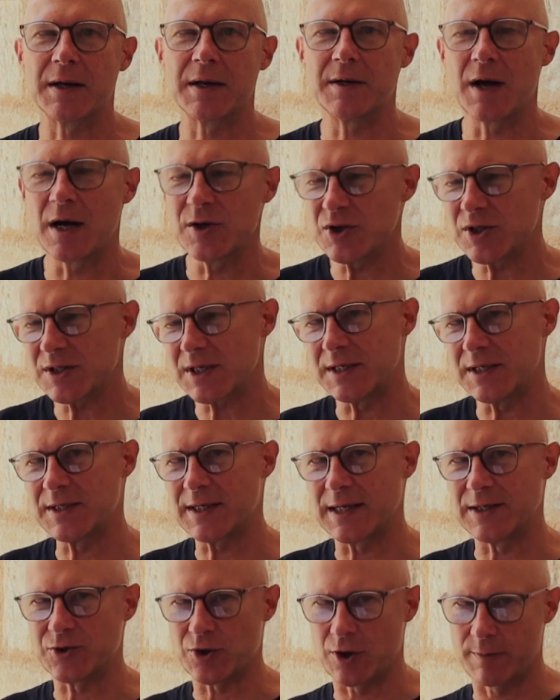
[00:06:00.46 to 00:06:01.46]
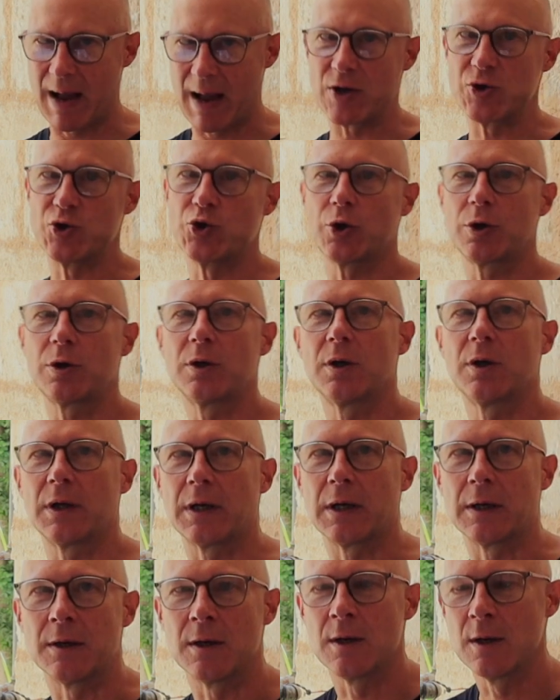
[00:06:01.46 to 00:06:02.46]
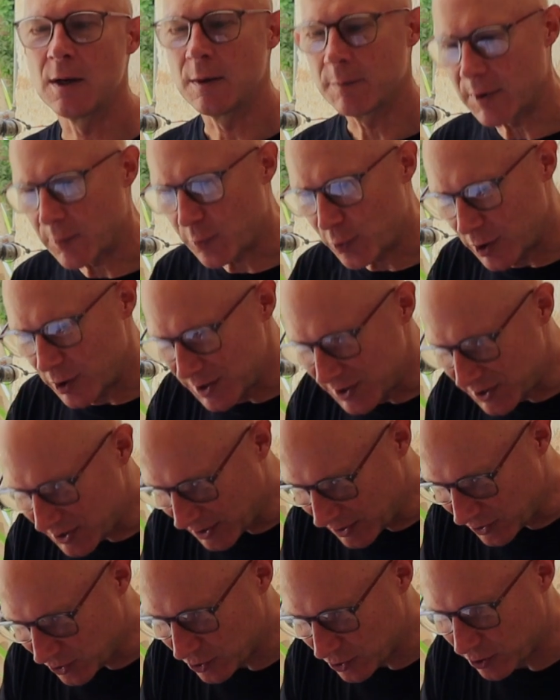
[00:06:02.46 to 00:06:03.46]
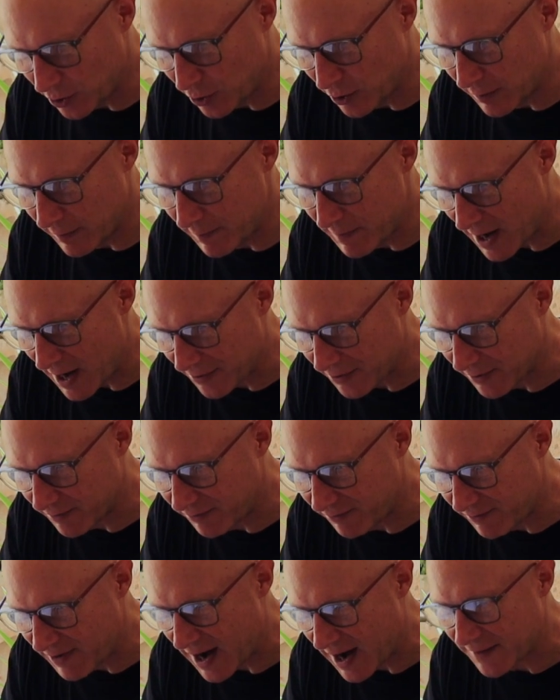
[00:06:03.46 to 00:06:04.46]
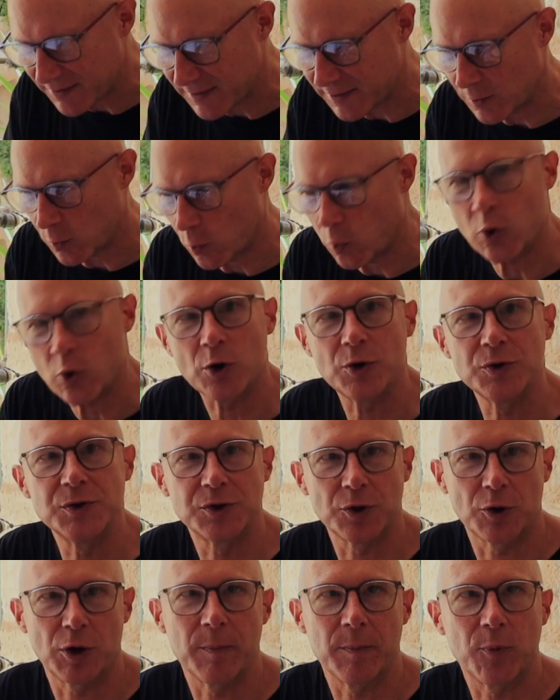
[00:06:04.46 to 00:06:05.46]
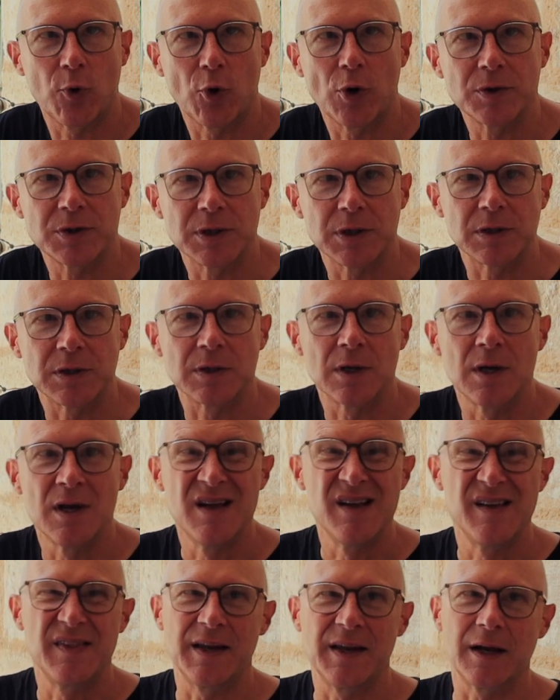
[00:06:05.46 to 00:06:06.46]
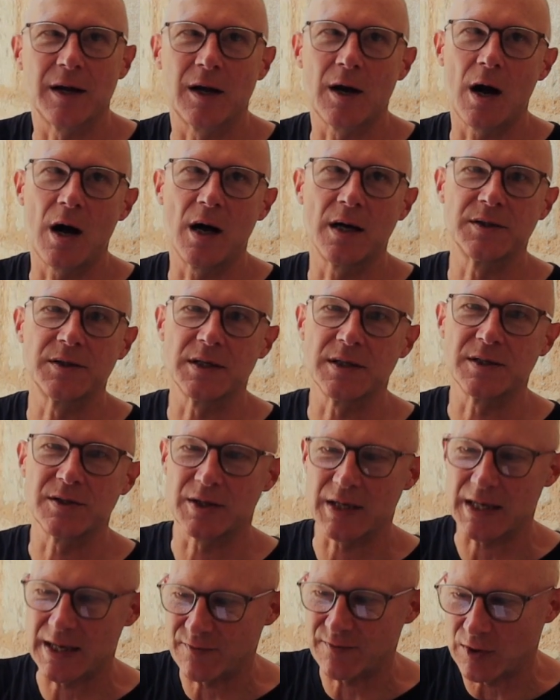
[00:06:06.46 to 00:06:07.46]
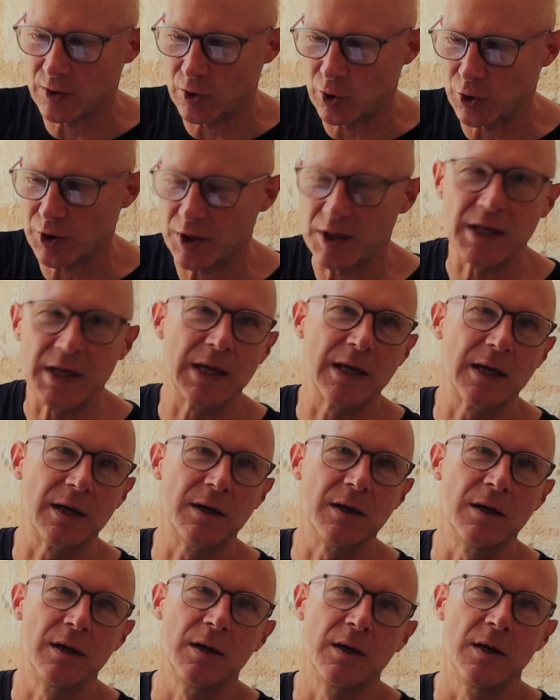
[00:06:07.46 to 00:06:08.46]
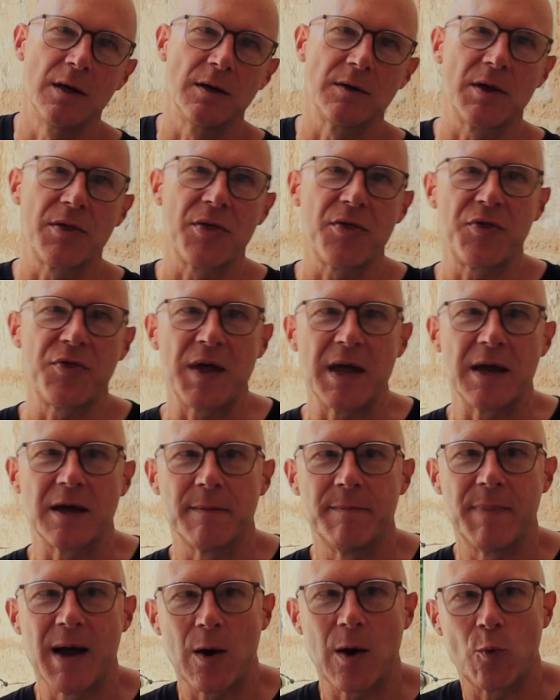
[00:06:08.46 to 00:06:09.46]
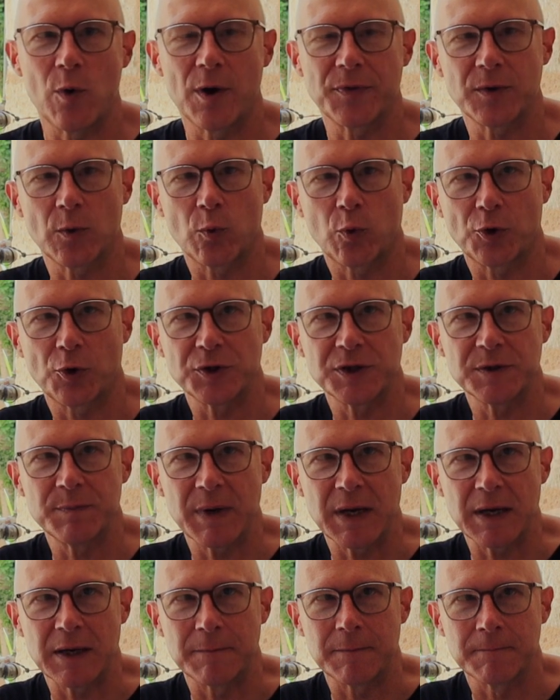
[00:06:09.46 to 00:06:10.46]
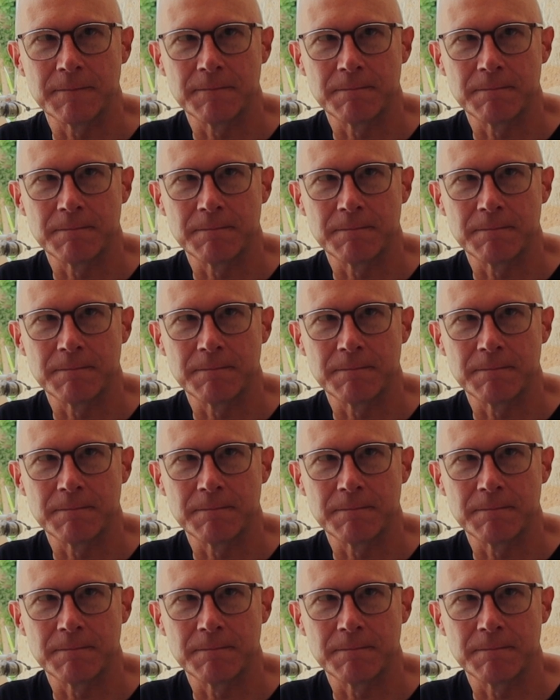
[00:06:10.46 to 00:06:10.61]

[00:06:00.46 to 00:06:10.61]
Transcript: it, not just intentional about journaling, but we're intentional about the fact that the words are important, then it causes us to even look again to think about what the words mean.